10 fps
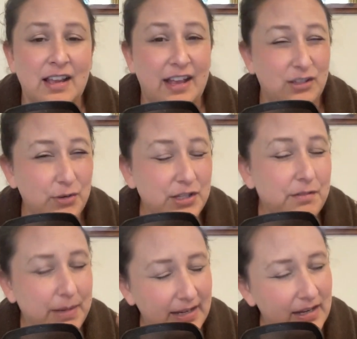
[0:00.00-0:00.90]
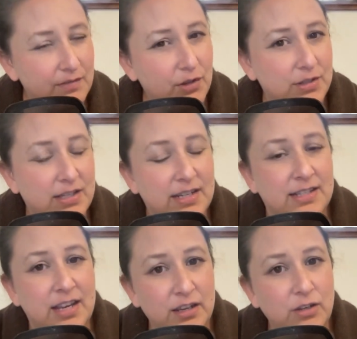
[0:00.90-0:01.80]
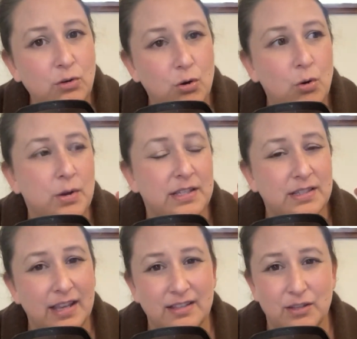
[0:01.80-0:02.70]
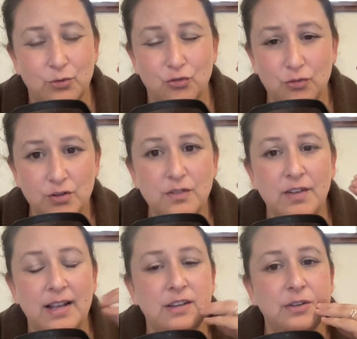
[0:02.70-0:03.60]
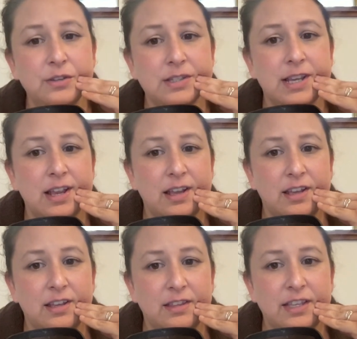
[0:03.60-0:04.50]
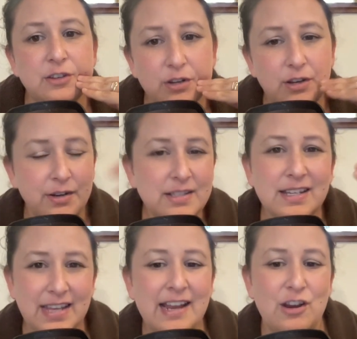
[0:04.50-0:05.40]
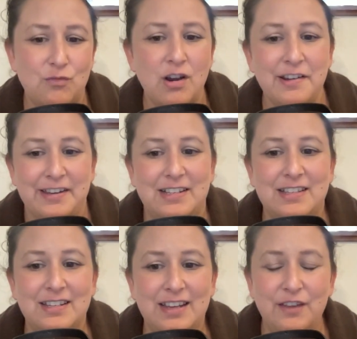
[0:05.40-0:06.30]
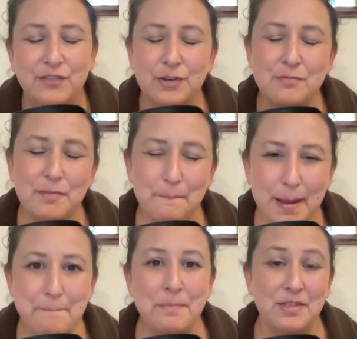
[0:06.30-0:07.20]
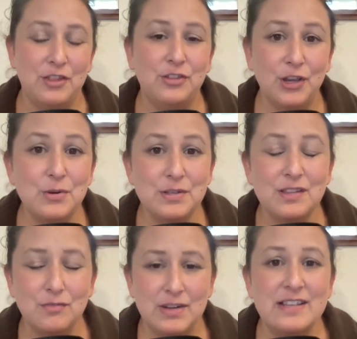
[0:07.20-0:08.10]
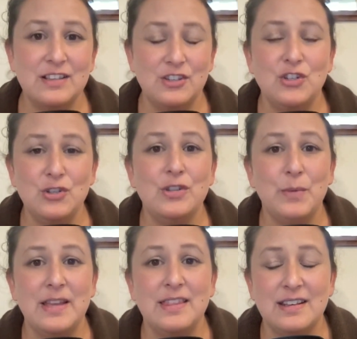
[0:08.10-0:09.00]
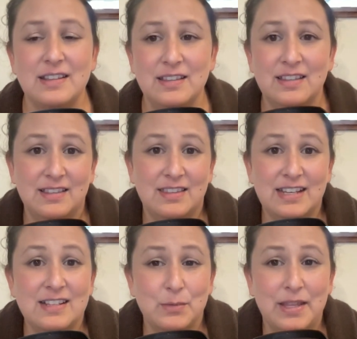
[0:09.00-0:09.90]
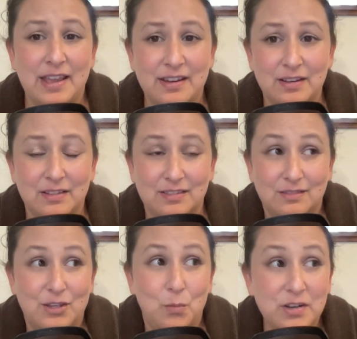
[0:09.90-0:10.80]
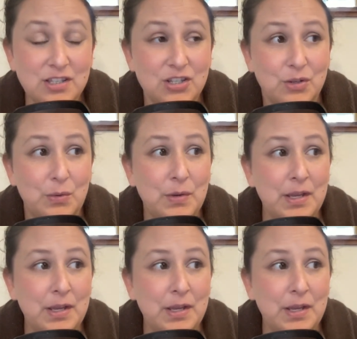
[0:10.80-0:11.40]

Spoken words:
as long as you believe those things in your core as your true values, then you're going to get it right. If you remember that those are the reasons you do things the way you want to,